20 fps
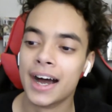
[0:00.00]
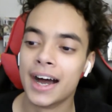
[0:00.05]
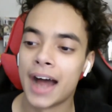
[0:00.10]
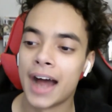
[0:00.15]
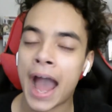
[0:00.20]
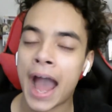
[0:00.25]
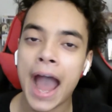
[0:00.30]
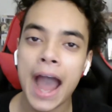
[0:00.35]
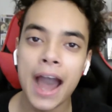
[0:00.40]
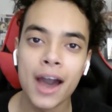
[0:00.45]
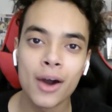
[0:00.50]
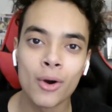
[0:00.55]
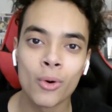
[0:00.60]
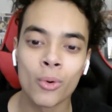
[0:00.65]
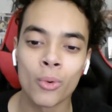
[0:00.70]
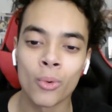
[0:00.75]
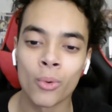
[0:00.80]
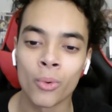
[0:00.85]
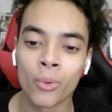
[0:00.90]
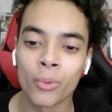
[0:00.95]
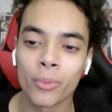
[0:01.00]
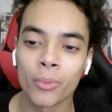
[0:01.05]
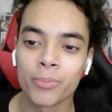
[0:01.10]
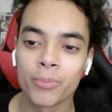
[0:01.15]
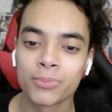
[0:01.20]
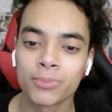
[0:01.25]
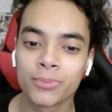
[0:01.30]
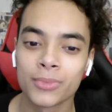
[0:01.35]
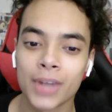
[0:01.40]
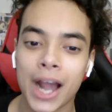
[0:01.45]
How?
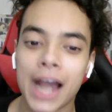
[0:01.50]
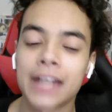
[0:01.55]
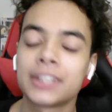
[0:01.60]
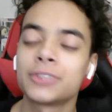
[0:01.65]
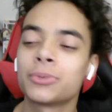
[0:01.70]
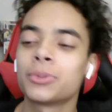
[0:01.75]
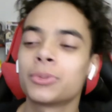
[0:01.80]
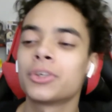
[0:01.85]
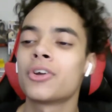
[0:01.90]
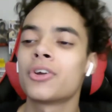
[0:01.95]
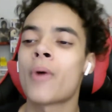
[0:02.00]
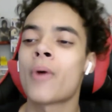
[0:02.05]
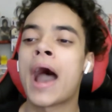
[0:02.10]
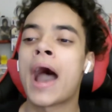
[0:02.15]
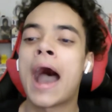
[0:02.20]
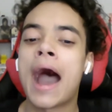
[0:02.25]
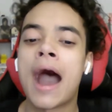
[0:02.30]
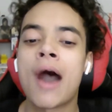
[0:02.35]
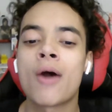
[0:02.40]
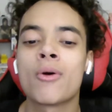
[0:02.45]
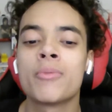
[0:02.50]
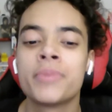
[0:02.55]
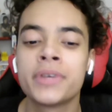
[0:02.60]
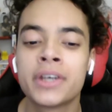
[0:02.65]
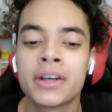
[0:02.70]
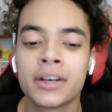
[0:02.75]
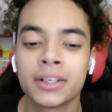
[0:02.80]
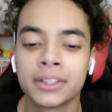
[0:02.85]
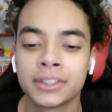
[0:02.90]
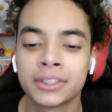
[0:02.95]
I just want to know how,
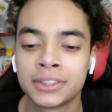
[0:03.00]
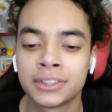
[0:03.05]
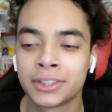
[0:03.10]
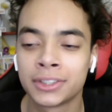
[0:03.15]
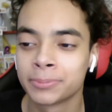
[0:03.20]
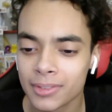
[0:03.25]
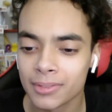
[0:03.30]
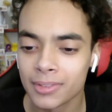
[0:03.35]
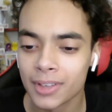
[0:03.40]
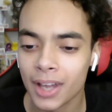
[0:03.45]
because,